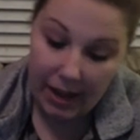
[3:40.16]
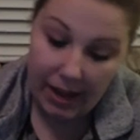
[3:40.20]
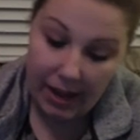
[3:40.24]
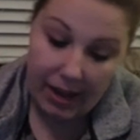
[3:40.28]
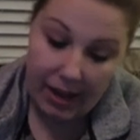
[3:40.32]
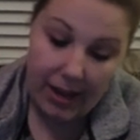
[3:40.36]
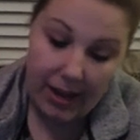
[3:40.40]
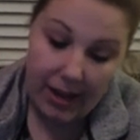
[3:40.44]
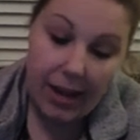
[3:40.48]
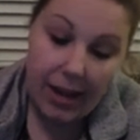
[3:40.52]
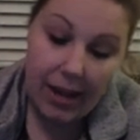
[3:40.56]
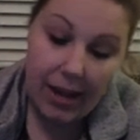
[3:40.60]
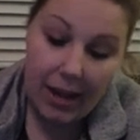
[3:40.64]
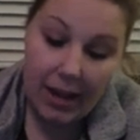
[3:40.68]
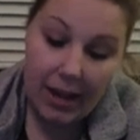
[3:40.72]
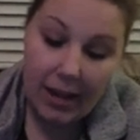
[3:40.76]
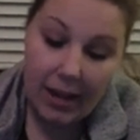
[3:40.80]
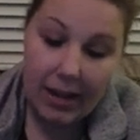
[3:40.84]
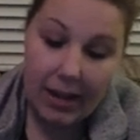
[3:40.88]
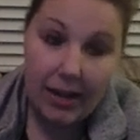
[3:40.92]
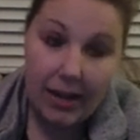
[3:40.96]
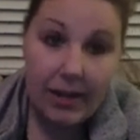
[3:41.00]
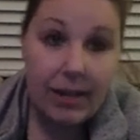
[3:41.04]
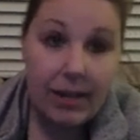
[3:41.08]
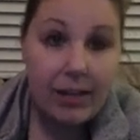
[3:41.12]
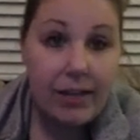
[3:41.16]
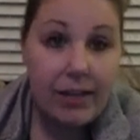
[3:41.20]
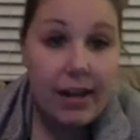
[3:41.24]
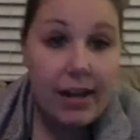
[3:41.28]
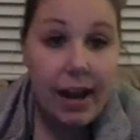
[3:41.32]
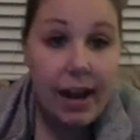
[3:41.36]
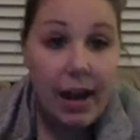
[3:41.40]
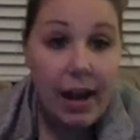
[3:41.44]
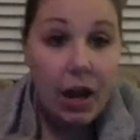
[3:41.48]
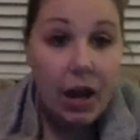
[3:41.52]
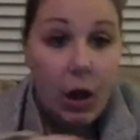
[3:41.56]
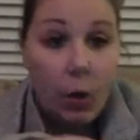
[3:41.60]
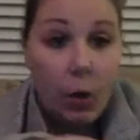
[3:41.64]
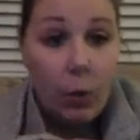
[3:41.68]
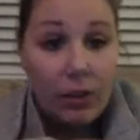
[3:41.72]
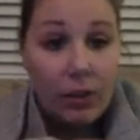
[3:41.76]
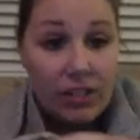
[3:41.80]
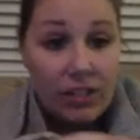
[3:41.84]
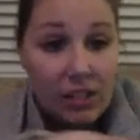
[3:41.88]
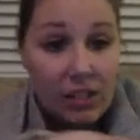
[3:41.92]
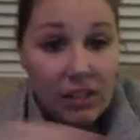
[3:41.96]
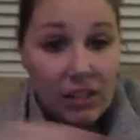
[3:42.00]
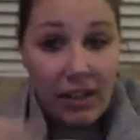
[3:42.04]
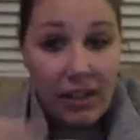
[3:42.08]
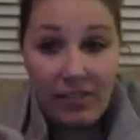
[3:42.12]
And now
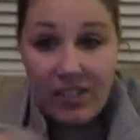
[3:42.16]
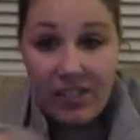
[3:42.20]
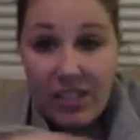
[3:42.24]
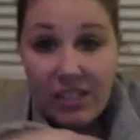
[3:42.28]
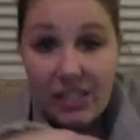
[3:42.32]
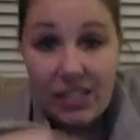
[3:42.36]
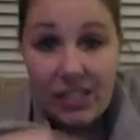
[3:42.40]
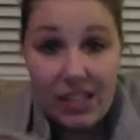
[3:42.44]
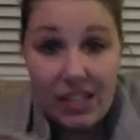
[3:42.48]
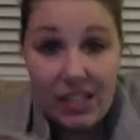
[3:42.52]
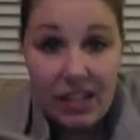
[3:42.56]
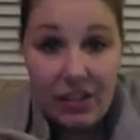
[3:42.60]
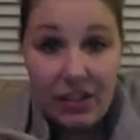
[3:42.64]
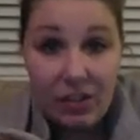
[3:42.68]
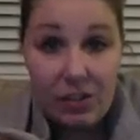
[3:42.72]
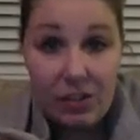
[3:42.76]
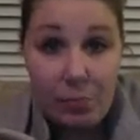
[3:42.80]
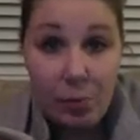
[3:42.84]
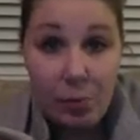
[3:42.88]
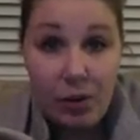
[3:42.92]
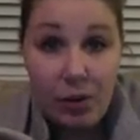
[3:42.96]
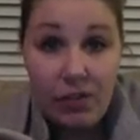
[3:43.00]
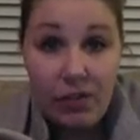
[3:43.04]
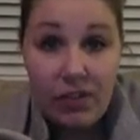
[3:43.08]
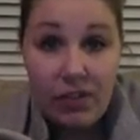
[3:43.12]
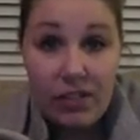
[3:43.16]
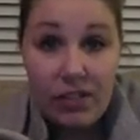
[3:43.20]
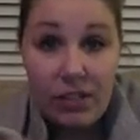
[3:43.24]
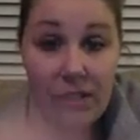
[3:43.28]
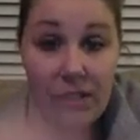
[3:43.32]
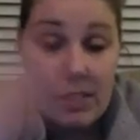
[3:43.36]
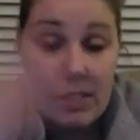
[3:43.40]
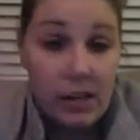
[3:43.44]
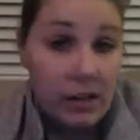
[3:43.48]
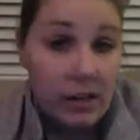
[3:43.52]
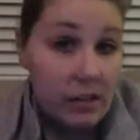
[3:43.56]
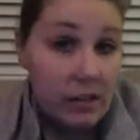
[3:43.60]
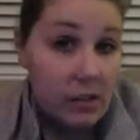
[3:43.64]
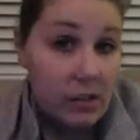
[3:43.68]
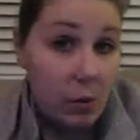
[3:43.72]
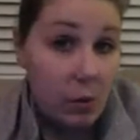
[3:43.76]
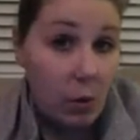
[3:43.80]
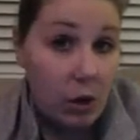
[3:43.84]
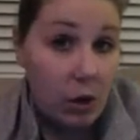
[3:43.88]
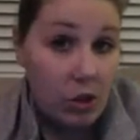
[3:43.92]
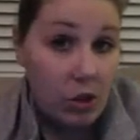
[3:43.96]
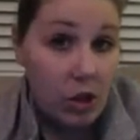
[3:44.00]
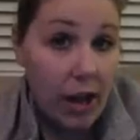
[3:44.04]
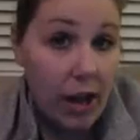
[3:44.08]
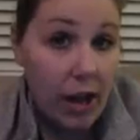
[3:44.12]
what's left inside those parentheses there is a
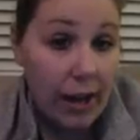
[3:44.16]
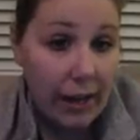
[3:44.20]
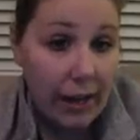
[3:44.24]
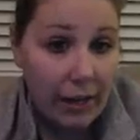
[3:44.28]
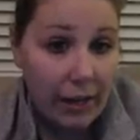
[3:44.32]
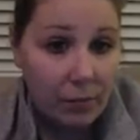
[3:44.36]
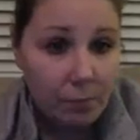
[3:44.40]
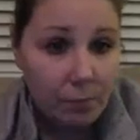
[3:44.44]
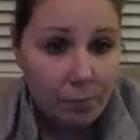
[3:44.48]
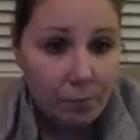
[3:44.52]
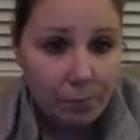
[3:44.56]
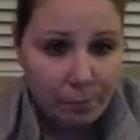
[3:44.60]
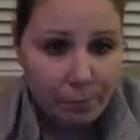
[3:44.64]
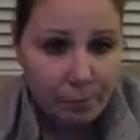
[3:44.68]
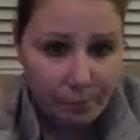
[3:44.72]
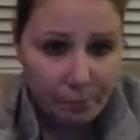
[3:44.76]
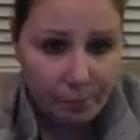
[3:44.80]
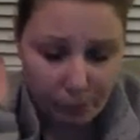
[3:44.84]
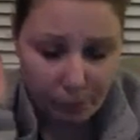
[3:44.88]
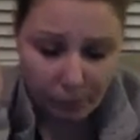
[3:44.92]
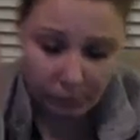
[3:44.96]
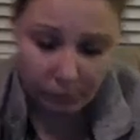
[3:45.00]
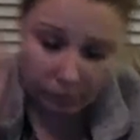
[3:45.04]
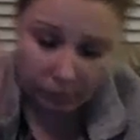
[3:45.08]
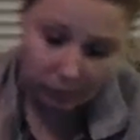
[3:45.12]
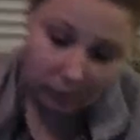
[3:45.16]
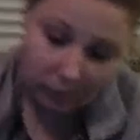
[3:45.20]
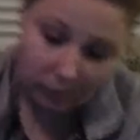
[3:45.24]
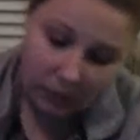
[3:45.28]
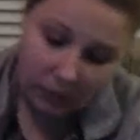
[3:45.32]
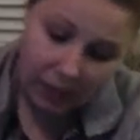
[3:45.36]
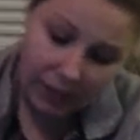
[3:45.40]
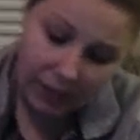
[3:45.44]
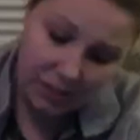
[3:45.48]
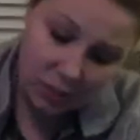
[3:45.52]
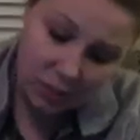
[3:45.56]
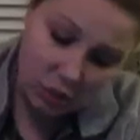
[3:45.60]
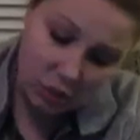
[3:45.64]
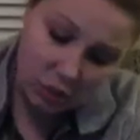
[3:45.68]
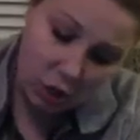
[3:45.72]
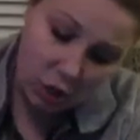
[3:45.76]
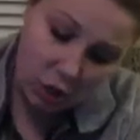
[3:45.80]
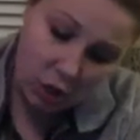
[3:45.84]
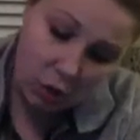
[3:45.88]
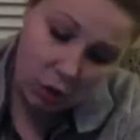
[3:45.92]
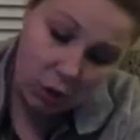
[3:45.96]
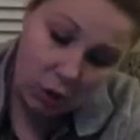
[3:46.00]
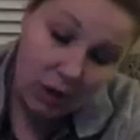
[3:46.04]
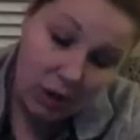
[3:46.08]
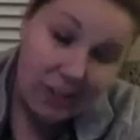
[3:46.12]
quadratic. And
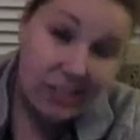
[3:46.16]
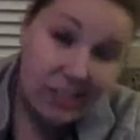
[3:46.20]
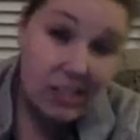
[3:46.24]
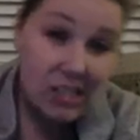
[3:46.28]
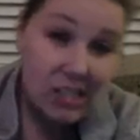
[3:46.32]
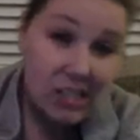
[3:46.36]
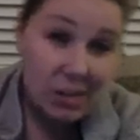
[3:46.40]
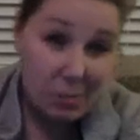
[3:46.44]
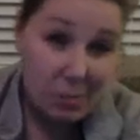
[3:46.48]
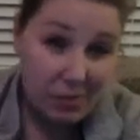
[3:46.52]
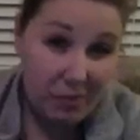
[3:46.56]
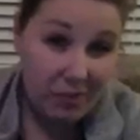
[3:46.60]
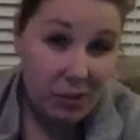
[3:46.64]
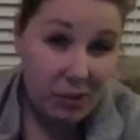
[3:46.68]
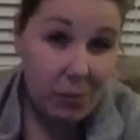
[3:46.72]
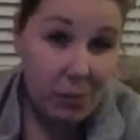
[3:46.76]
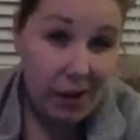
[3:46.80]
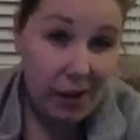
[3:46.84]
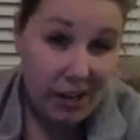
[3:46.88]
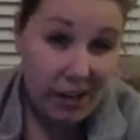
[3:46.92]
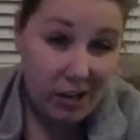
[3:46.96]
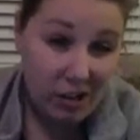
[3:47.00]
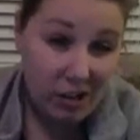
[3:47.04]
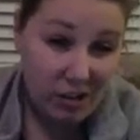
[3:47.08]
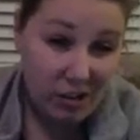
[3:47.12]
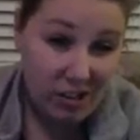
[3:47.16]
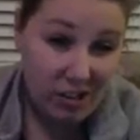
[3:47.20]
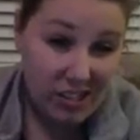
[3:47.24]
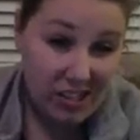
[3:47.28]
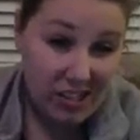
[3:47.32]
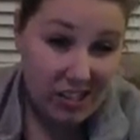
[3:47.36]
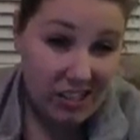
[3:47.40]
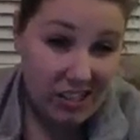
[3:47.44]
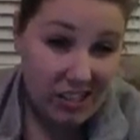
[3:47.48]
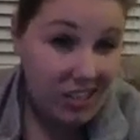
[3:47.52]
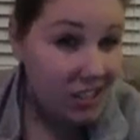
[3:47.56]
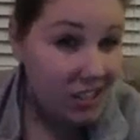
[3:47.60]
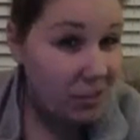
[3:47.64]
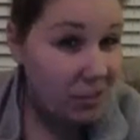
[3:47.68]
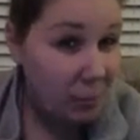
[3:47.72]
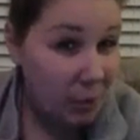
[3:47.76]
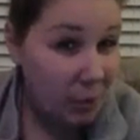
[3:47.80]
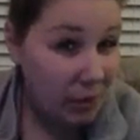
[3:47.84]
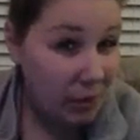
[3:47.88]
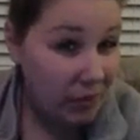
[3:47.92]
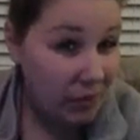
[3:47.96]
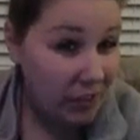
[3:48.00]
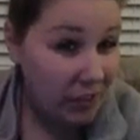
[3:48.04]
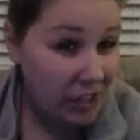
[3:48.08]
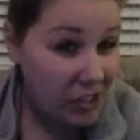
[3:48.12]
so some of you might notice this is a
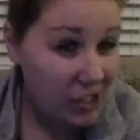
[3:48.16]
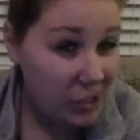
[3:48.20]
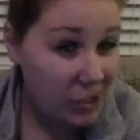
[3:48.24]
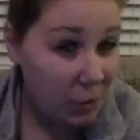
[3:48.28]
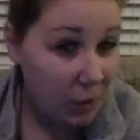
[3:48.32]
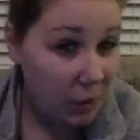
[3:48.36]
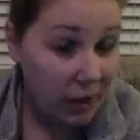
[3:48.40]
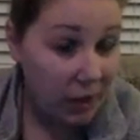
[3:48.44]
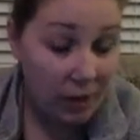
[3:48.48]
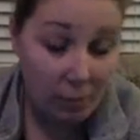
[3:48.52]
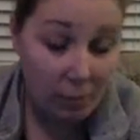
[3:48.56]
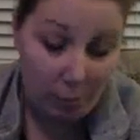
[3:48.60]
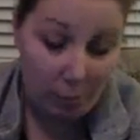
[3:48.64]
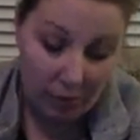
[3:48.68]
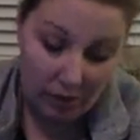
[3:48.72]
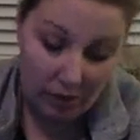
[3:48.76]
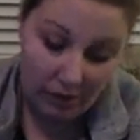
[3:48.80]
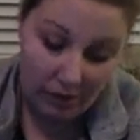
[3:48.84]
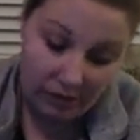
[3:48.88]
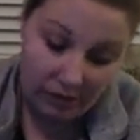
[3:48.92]
perfect square, but if